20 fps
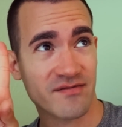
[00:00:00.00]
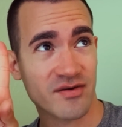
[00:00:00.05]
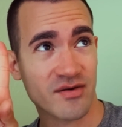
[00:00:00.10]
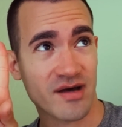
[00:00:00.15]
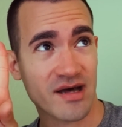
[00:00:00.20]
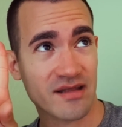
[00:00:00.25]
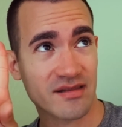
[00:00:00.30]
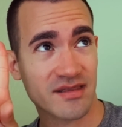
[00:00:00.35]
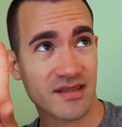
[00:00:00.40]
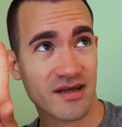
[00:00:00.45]
If
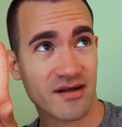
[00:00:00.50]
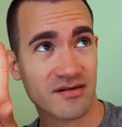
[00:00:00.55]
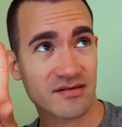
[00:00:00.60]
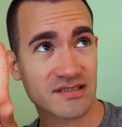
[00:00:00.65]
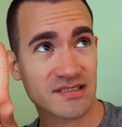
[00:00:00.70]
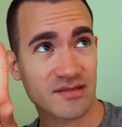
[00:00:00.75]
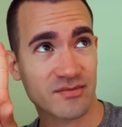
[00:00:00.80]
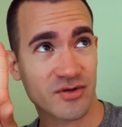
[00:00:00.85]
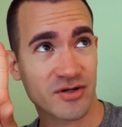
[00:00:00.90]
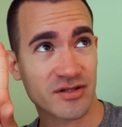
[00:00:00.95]
you're out
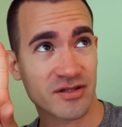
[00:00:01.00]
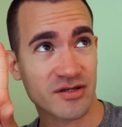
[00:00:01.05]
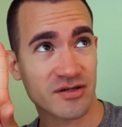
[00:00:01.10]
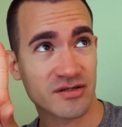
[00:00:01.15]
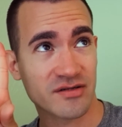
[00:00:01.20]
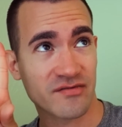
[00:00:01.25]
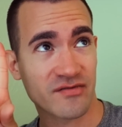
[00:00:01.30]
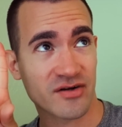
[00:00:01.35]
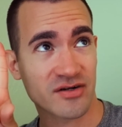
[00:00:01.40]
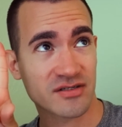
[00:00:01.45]
there somewhere in
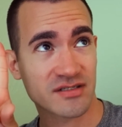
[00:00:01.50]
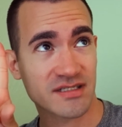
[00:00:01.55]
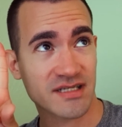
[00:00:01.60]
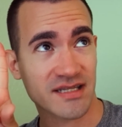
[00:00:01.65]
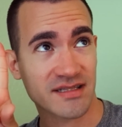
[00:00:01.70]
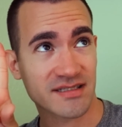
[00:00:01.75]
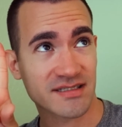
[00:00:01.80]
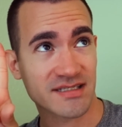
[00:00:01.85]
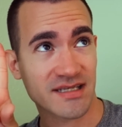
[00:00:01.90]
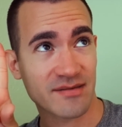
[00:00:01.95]
the
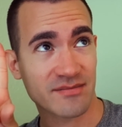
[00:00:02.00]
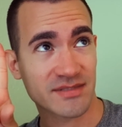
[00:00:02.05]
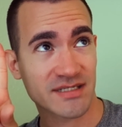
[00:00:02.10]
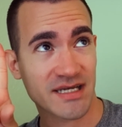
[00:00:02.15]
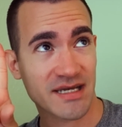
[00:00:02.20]
universe at the same